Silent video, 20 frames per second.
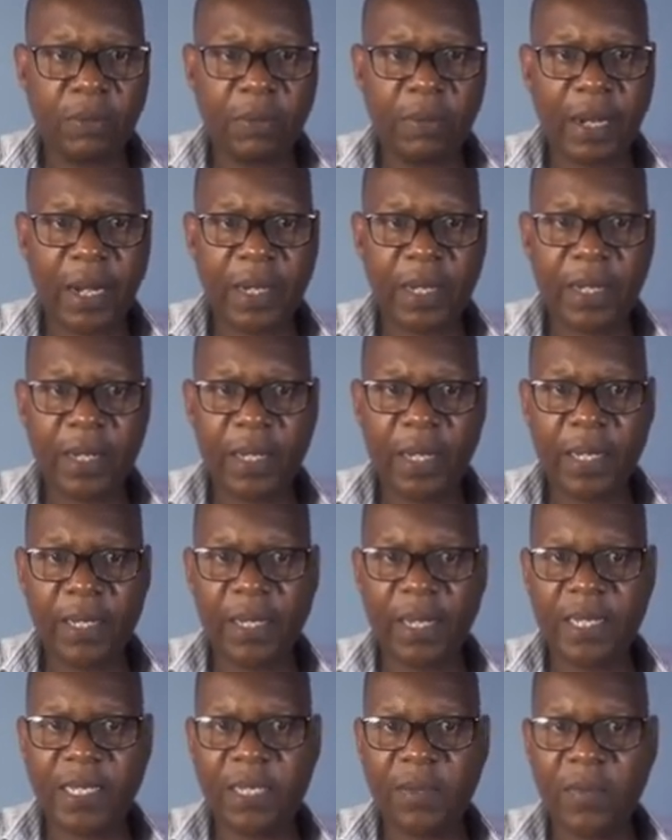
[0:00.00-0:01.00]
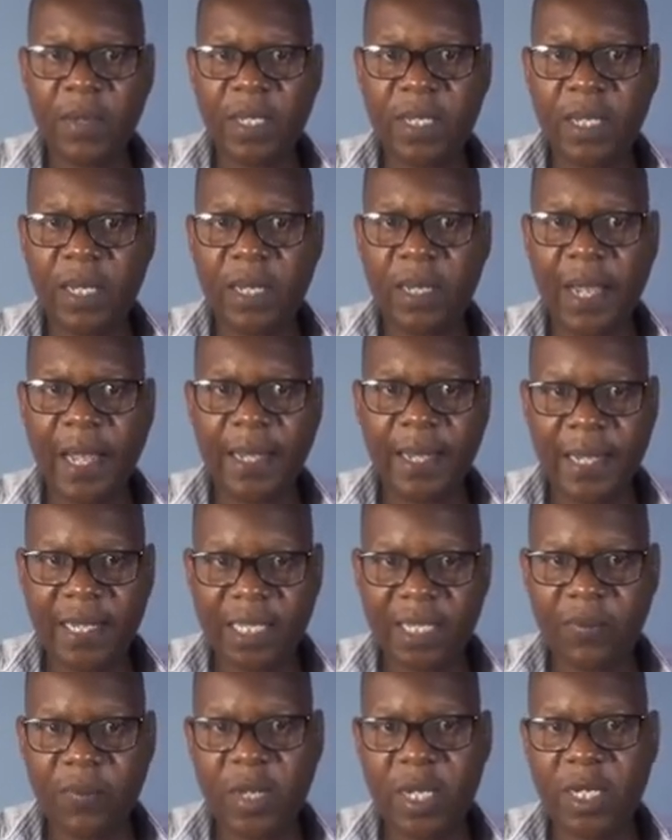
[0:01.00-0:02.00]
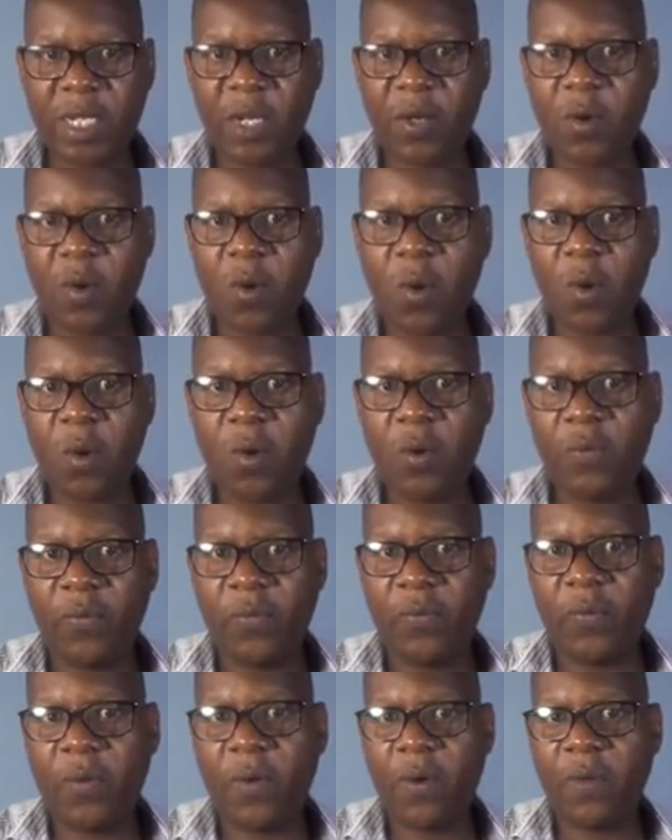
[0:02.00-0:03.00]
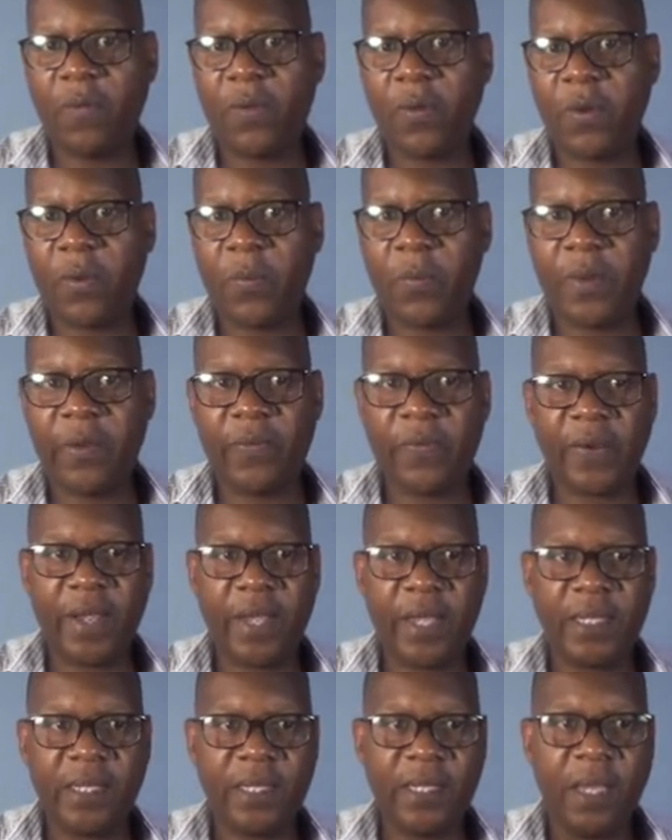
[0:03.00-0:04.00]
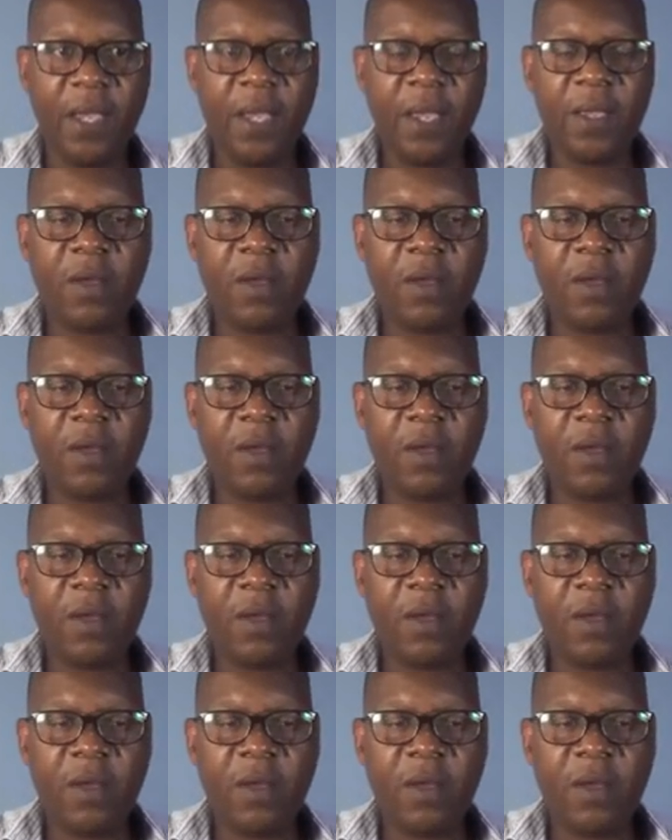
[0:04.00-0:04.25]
calculate estimation of overall preference,